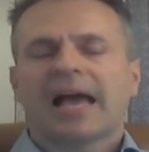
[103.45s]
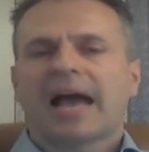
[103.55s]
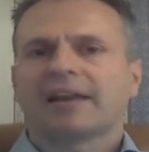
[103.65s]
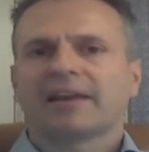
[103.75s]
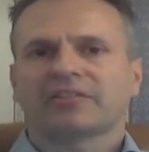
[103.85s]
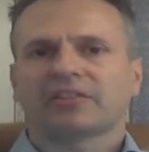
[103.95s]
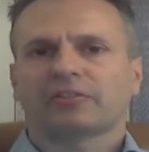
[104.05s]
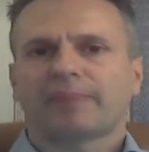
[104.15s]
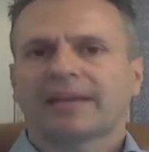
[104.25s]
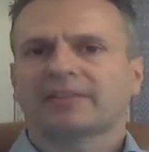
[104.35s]
And I
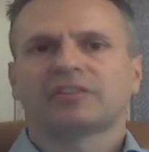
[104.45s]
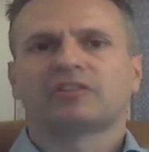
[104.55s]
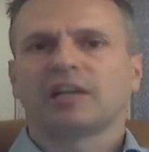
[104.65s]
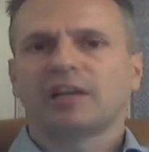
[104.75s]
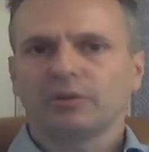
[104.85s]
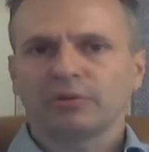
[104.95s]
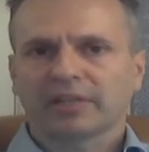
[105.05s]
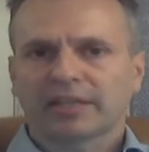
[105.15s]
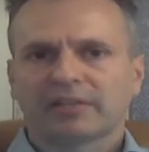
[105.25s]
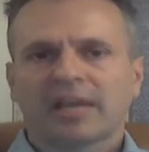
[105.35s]
suspect
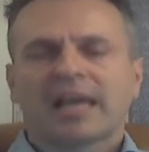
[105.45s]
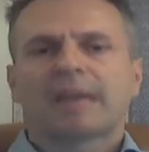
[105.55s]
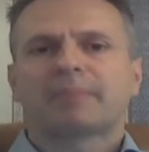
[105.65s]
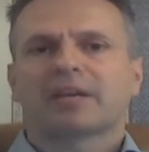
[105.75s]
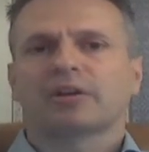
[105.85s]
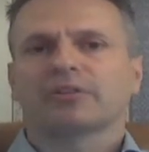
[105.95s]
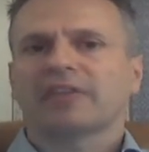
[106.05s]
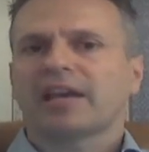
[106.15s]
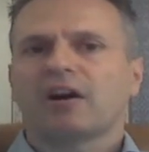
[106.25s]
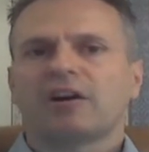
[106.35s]
deluded because
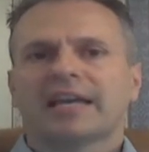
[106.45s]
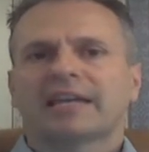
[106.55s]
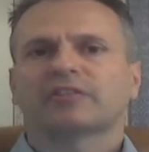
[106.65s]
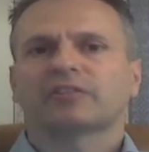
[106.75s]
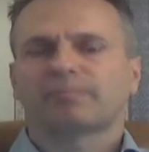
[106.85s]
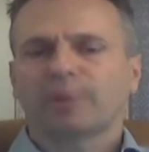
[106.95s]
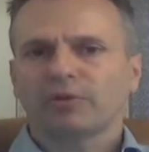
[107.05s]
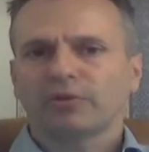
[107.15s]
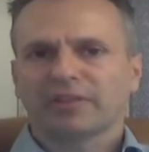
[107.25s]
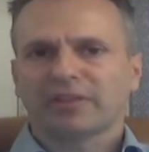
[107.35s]
they are
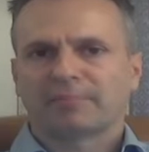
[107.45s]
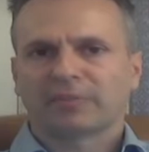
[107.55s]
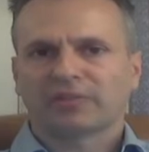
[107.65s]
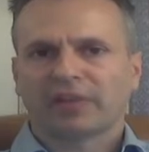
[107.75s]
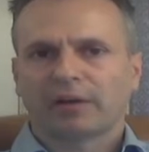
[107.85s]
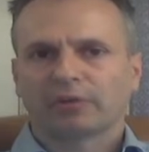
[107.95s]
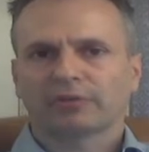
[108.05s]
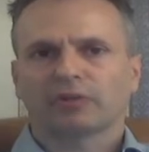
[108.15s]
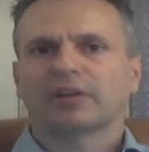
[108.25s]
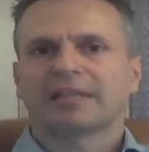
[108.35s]
exposing
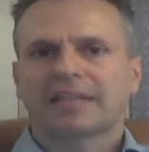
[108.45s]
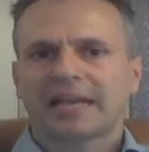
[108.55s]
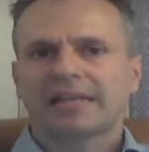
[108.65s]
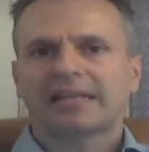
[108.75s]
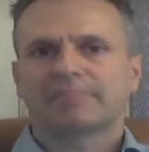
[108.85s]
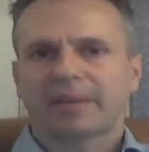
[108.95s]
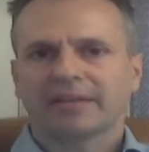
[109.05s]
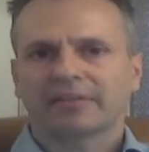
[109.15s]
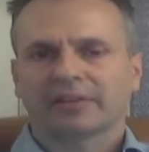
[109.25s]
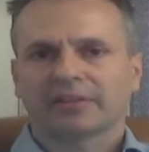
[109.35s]
themselves on a daily
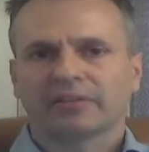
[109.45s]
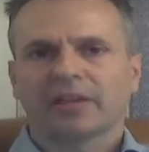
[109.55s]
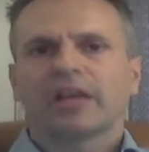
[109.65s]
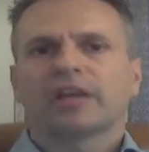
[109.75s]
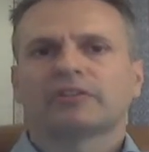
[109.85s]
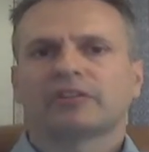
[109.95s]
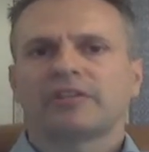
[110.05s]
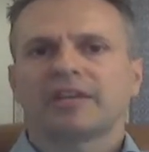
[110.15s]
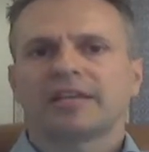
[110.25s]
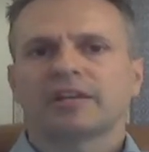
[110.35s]
basis to
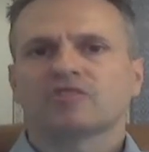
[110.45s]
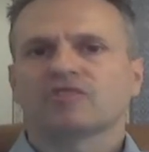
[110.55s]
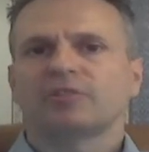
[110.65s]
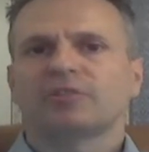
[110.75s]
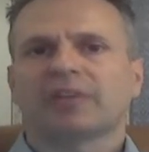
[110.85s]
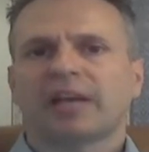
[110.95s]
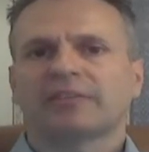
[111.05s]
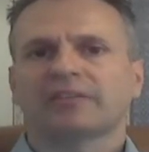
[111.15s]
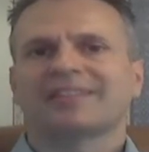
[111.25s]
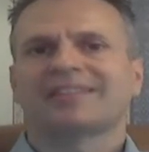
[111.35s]
the
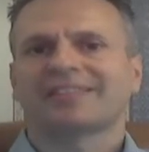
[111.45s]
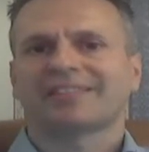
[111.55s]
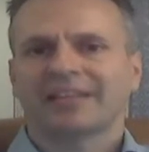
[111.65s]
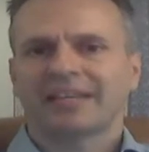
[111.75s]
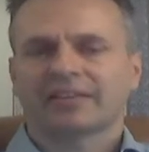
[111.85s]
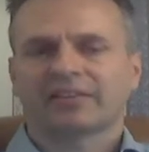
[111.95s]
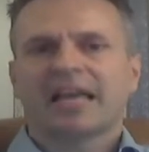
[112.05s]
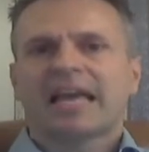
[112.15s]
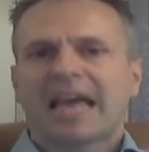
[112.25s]
grotesque deceit